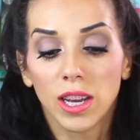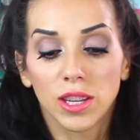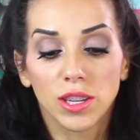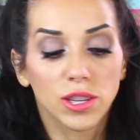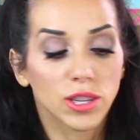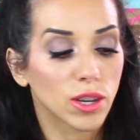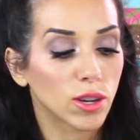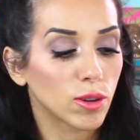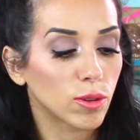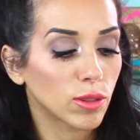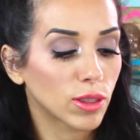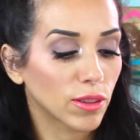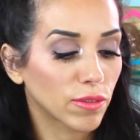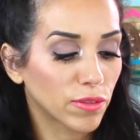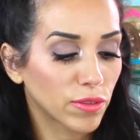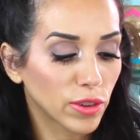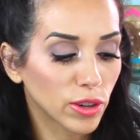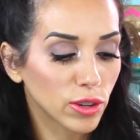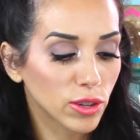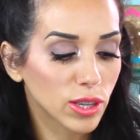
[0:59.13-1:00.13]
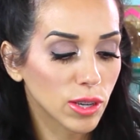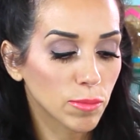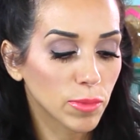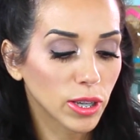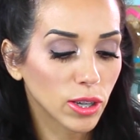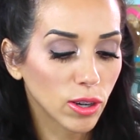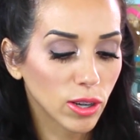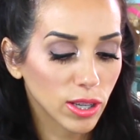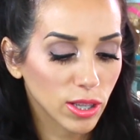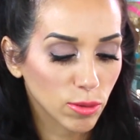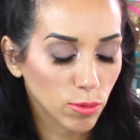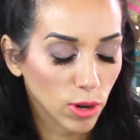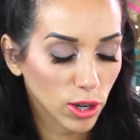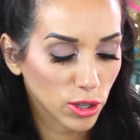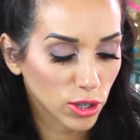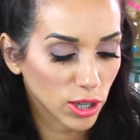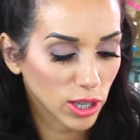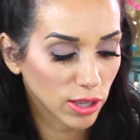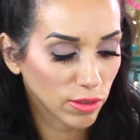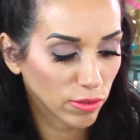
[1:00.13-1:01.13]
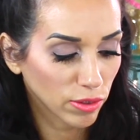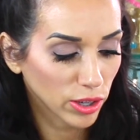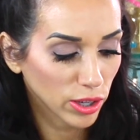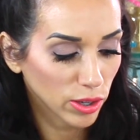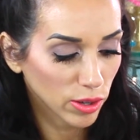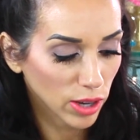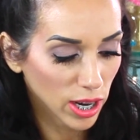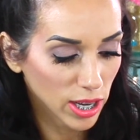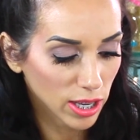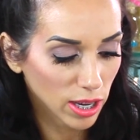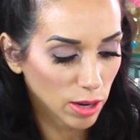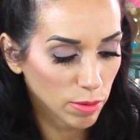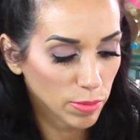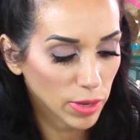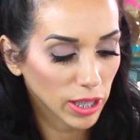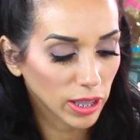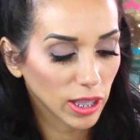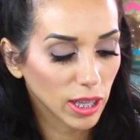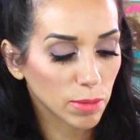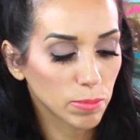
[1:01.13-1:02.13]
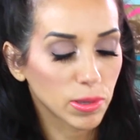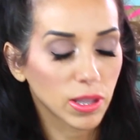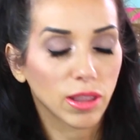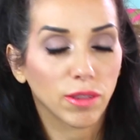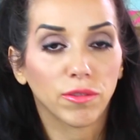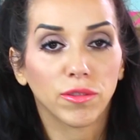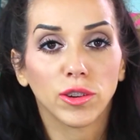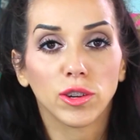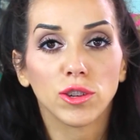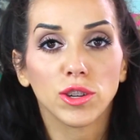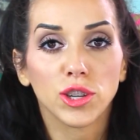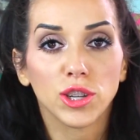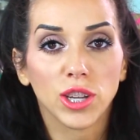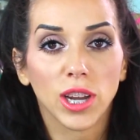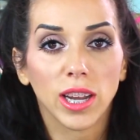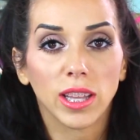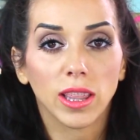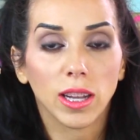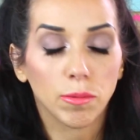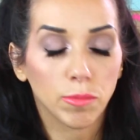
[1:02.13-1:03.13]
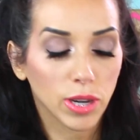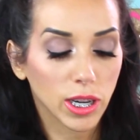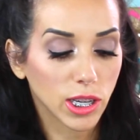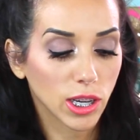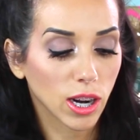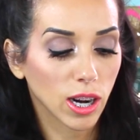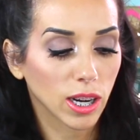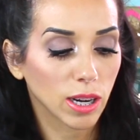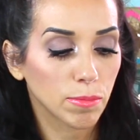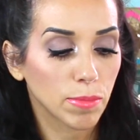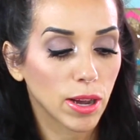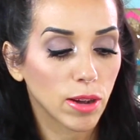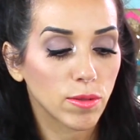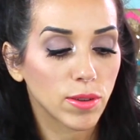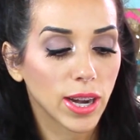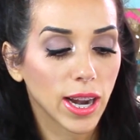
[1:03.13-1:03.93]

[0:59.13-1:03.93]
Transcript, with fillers: So the first, I'm gonna go ahead and swatch these for you guys on my lips. The first shade that I'm gonna talk about